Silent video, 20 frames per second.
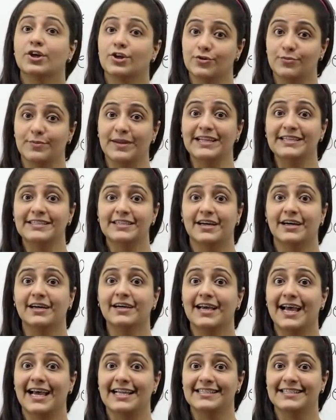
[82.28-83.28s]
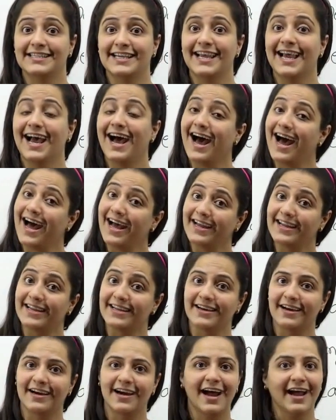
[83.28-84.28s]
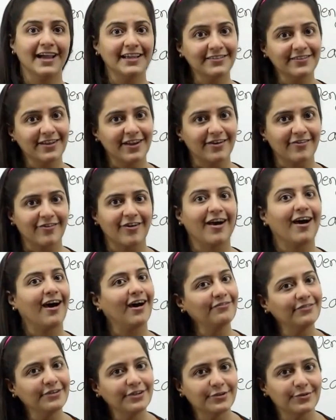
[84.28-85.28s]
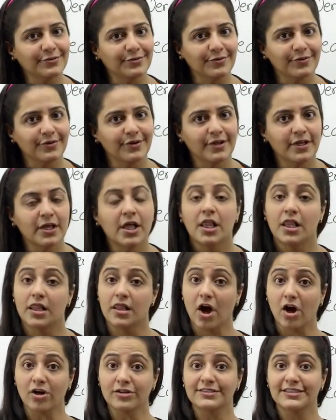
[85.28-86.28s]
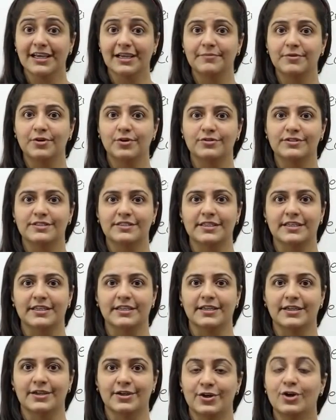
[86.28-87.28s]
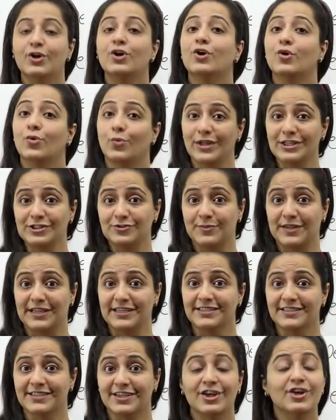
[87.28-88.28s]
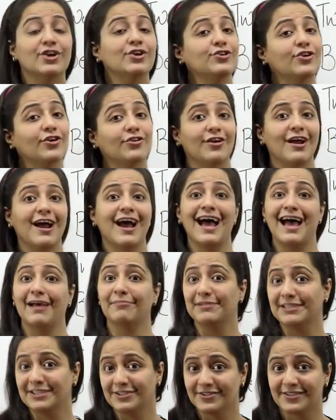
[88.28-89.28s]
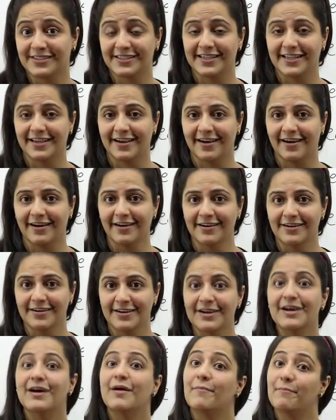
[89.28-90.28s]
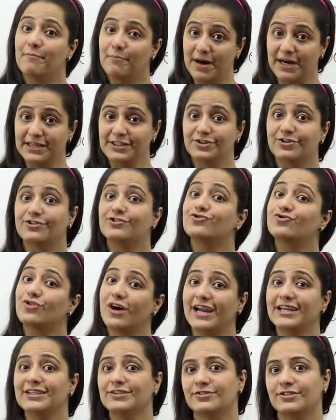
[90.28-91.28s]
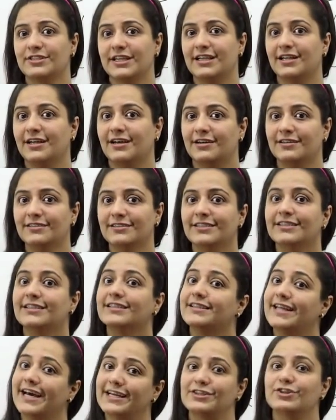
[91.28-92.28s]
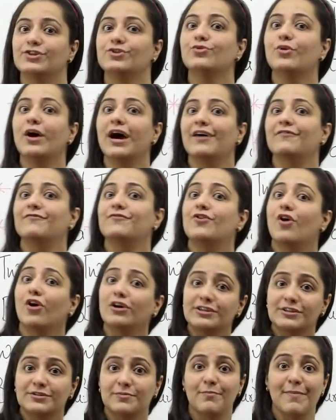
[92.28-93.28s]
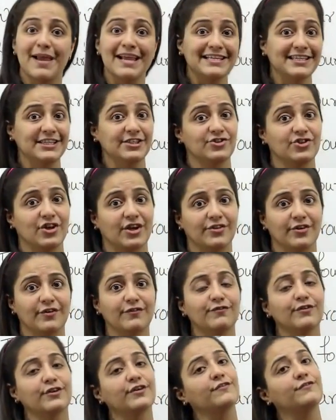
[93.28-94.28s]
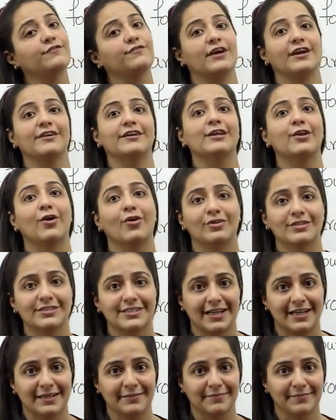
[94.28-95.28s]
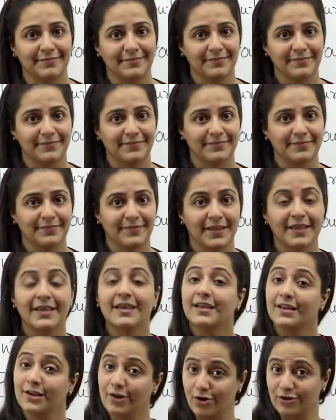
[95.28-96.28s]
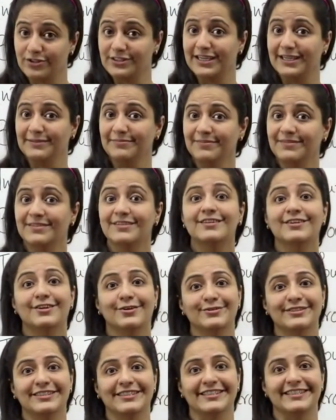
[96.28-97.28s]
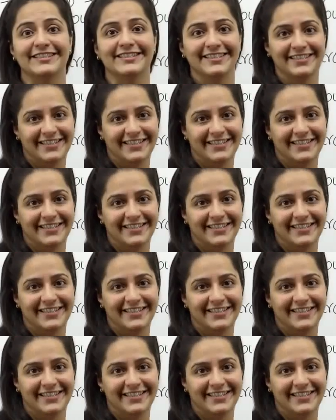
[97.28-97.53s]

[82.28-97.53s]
You meet her and say, hi there, how are you? Long time no see, which means you're happy to see her, but you're trying to tell her that you have not met each other for a very long time. Long time no see.